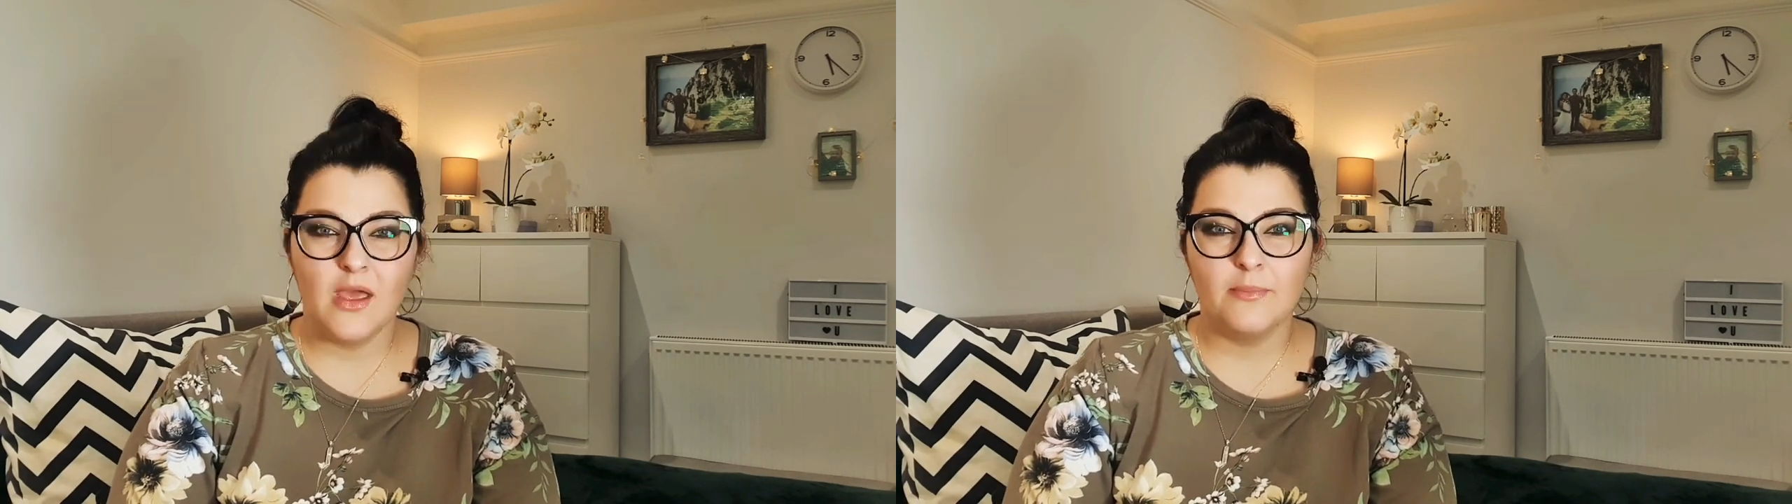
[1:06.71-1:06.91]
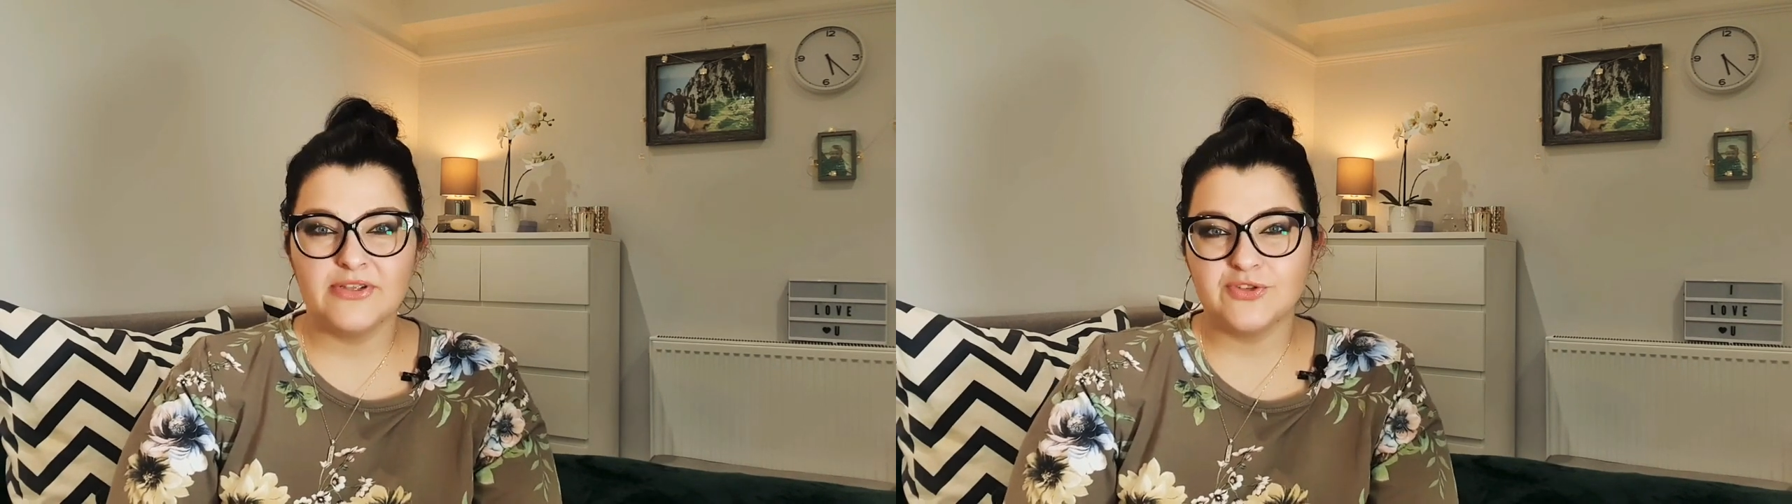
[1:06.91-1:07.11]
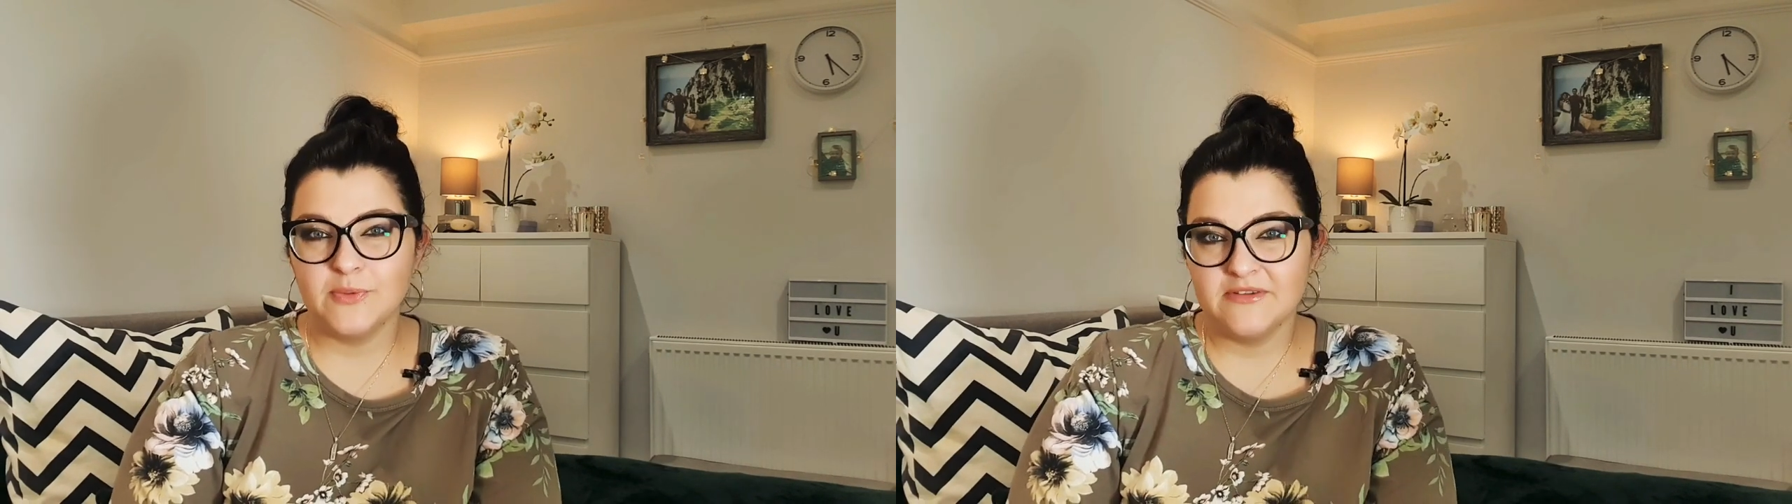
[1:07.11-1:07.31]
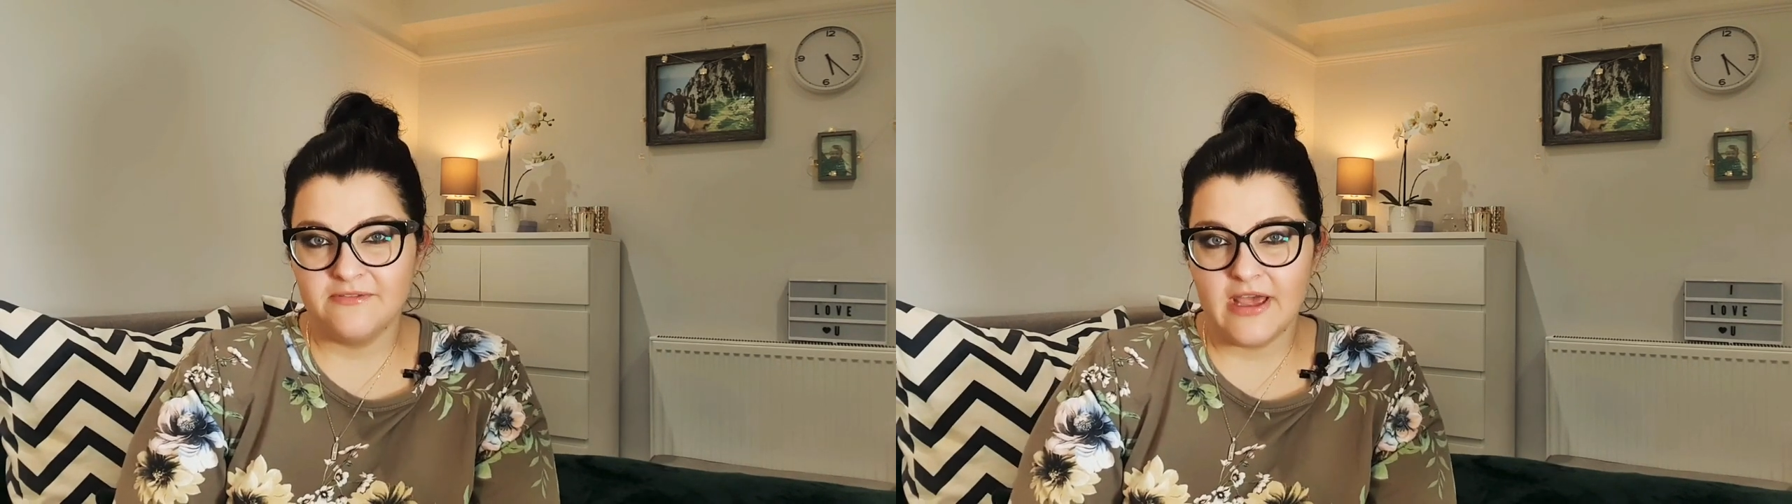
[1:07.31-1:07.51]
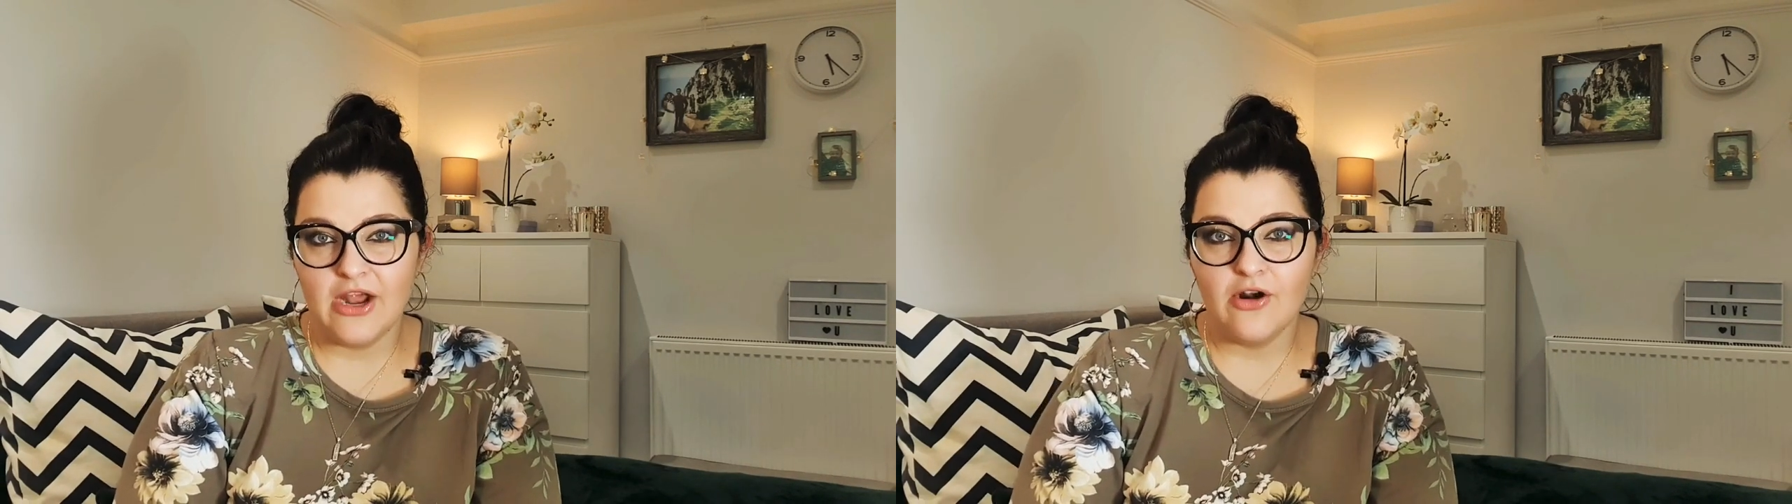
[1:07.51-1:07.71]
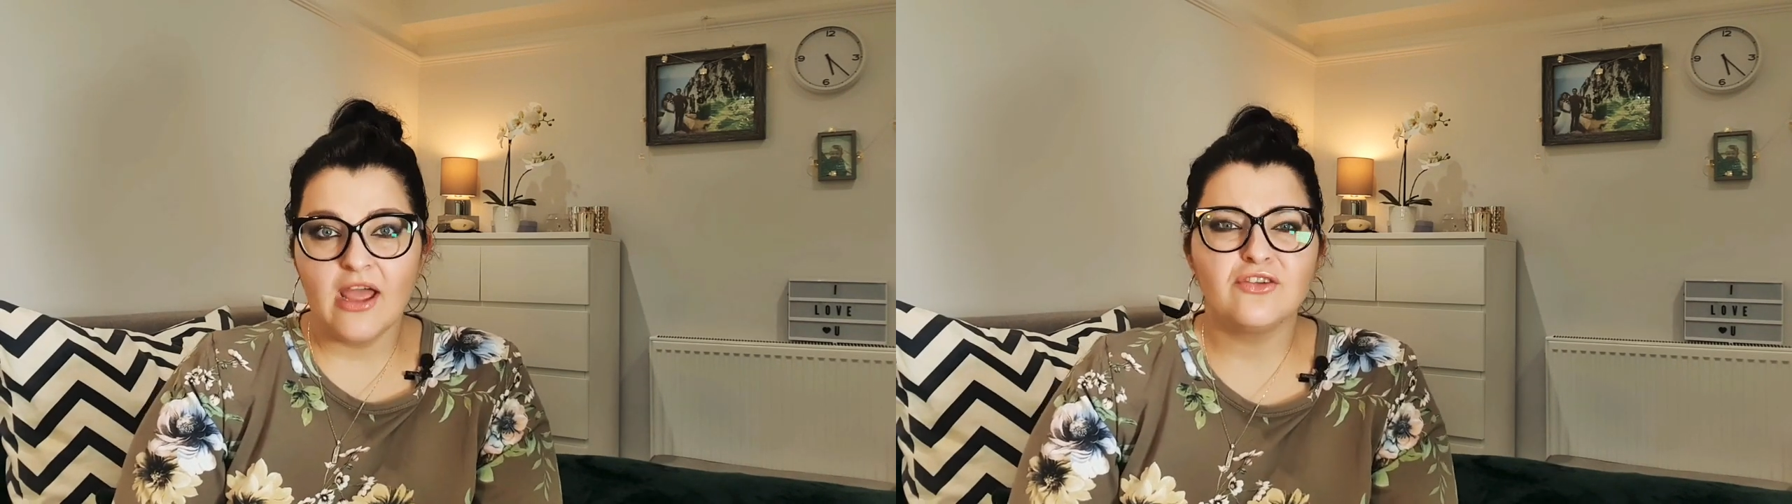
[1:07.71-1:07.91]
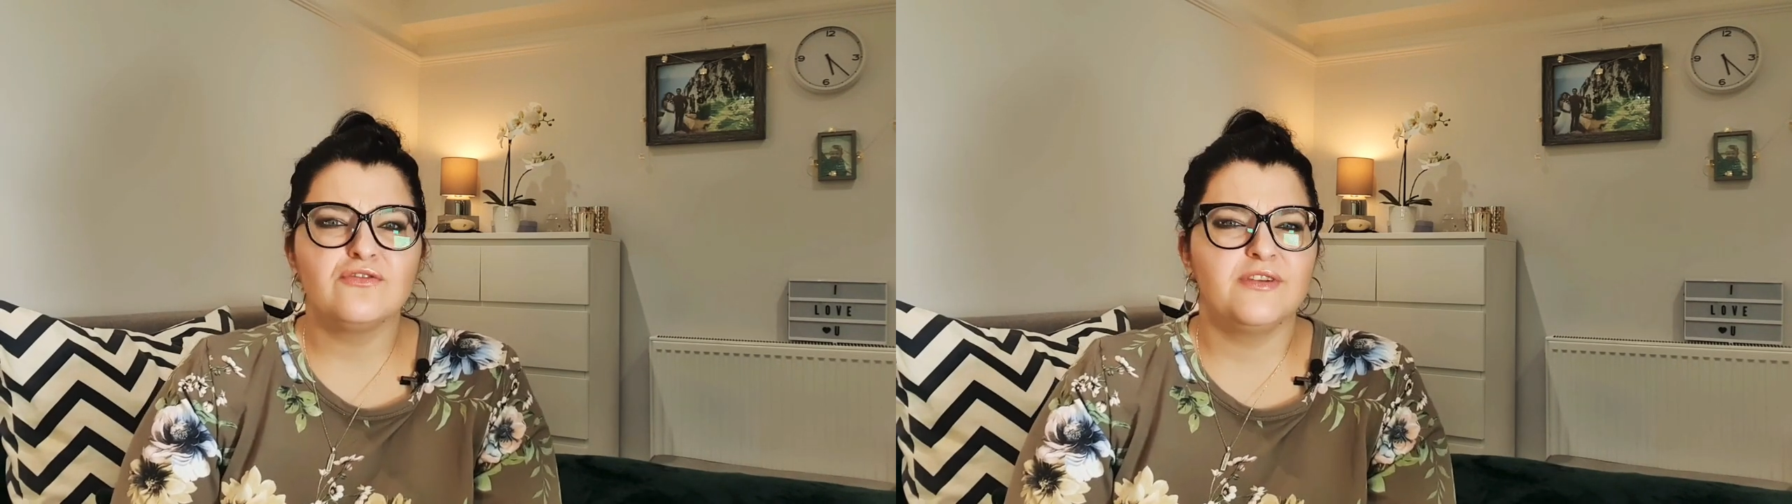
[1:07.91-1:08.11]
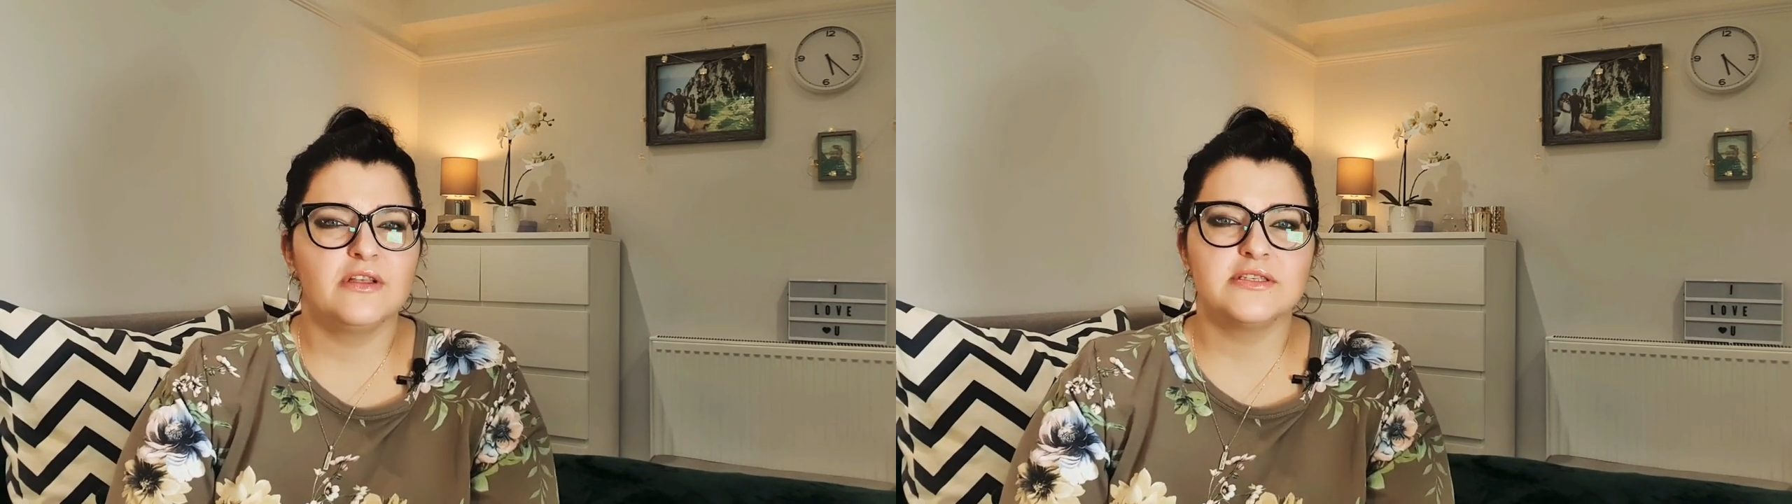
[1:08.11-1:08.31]
But to be fair, I could
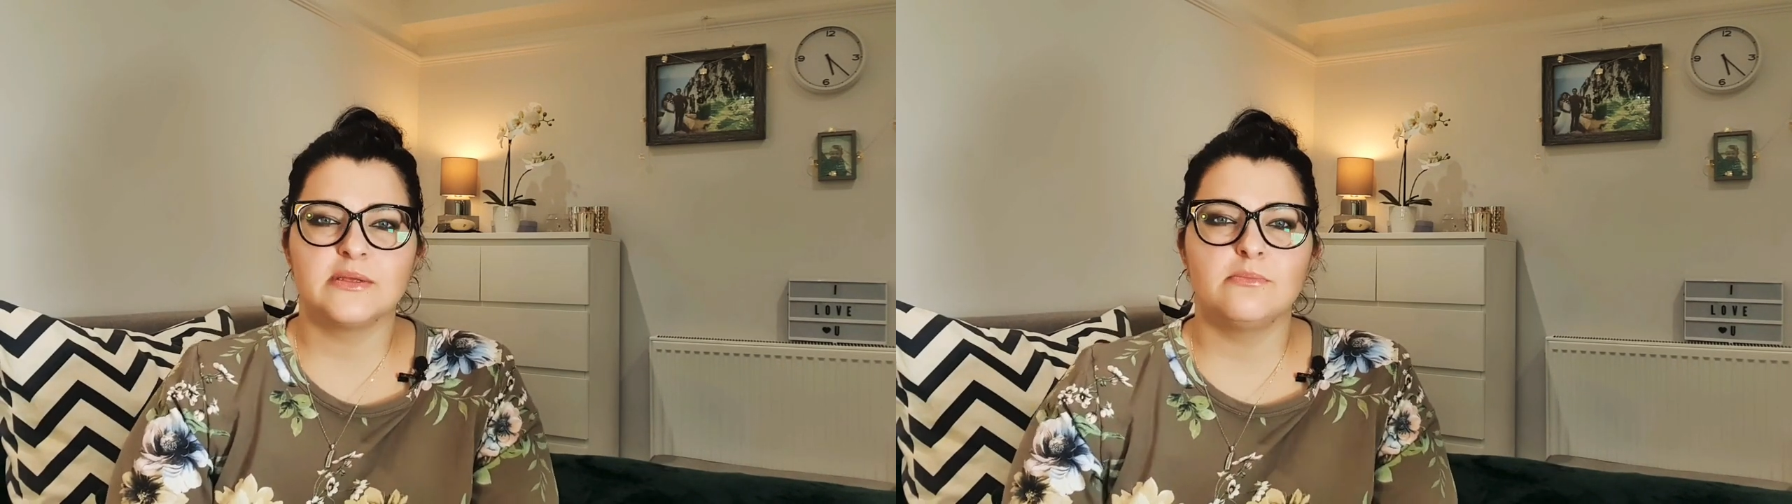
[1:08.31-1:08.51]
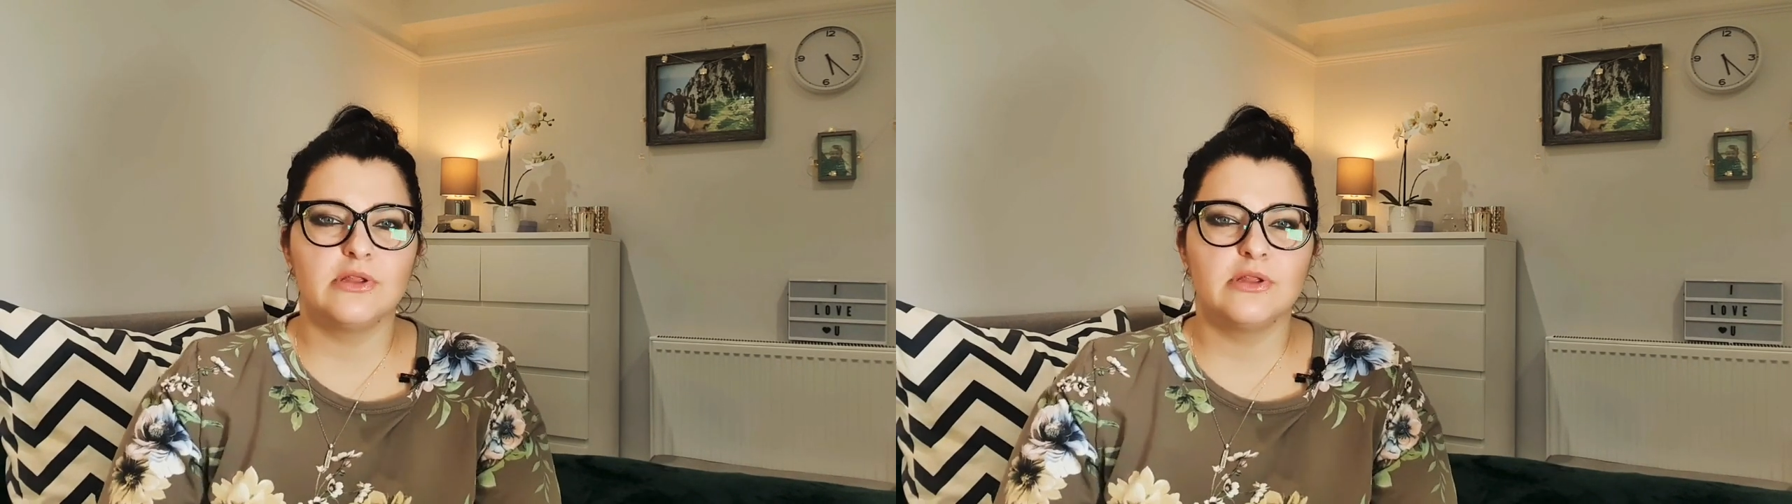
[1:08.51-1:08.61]
feel some